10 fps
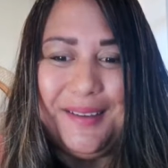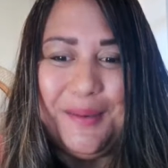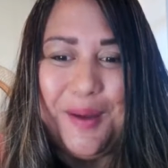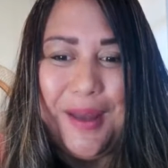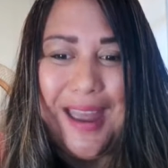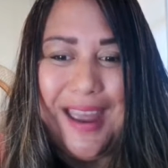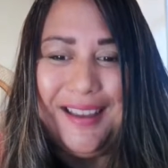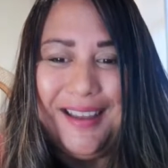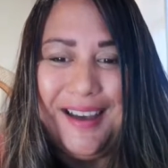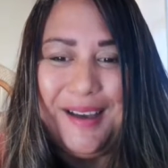Okay.
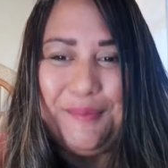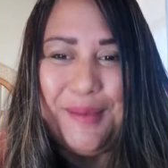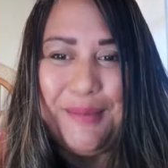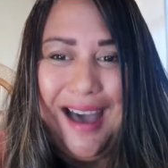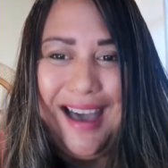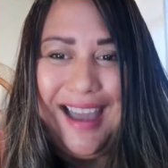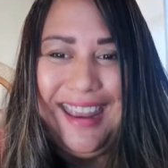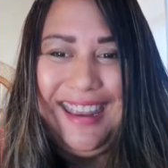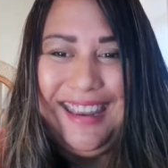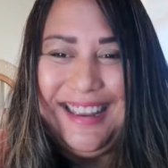
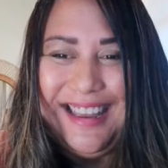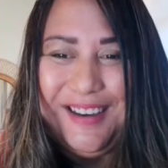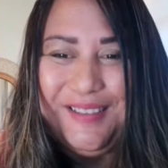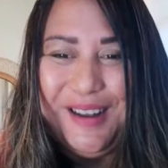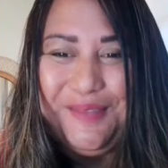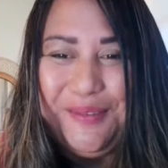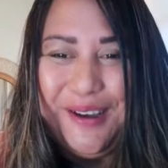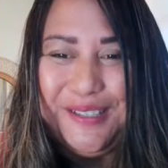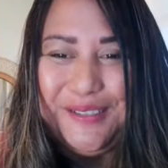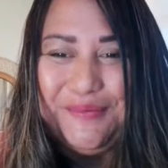Bye-bye. I'm going to
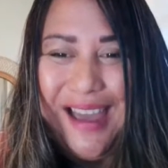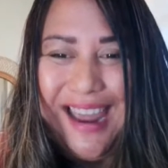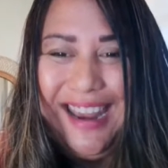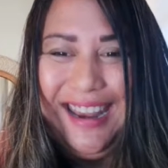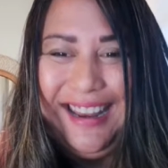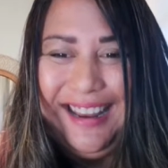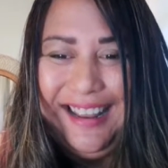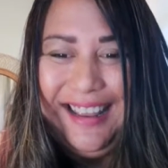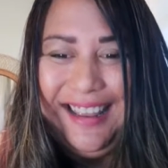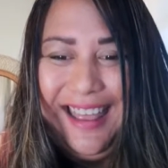put my...
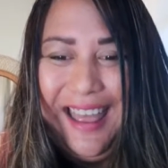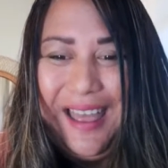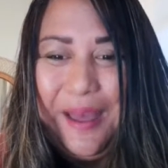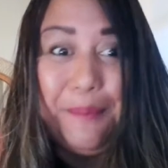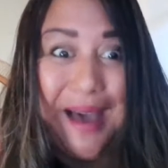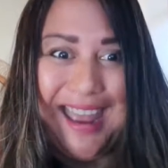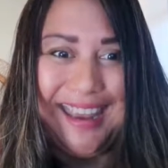Bye.